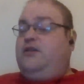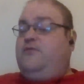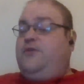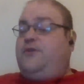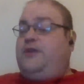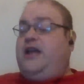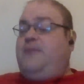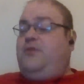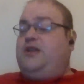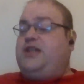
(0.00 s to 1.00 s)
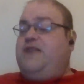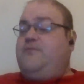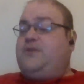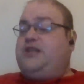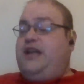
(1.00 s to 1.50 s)
for
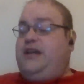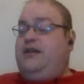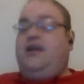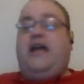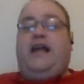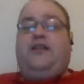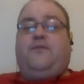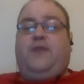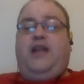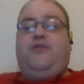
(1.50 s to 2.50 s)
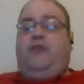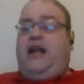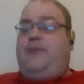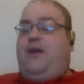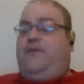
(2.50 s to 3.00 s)
38.7%. And at the free throw
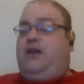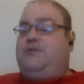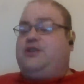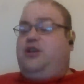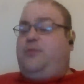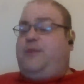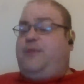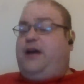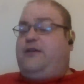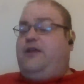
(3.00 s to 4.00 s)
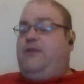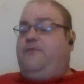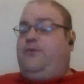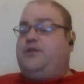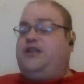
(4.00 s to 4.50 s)
line, Buffalo was a little bit better. They went
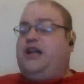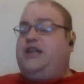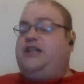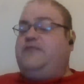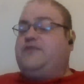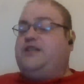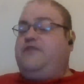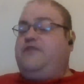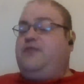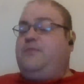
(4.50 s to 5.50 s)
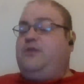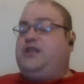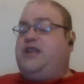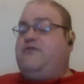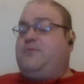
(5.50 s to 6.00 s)
14 of 19 for
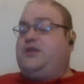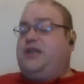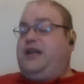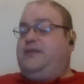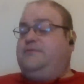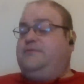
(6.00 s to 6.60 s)
73.7%.